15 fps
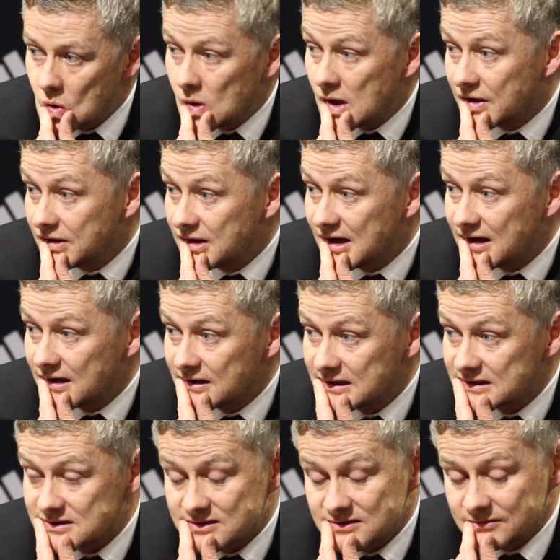Juan, yeah,
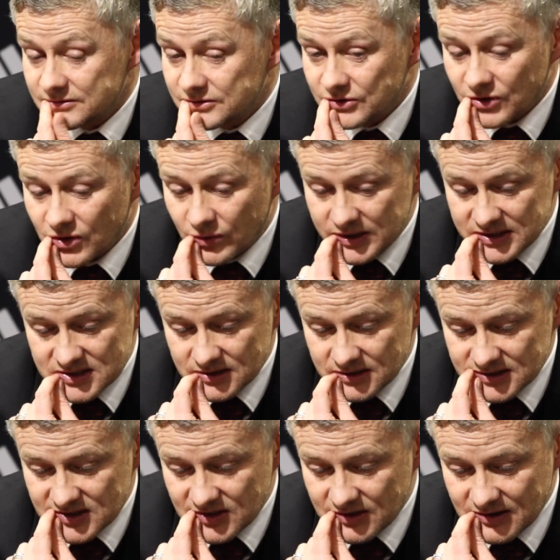he's
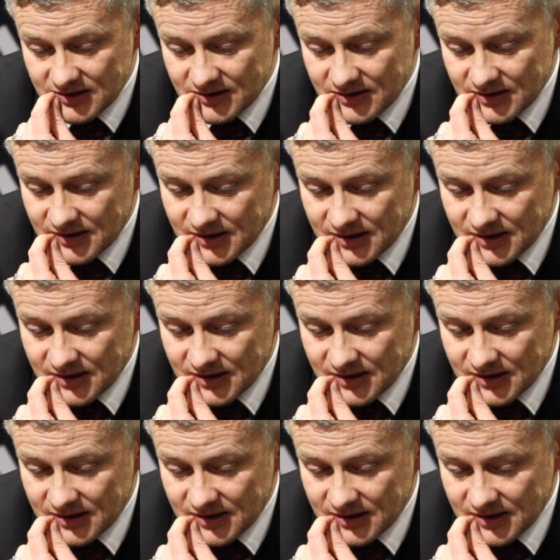a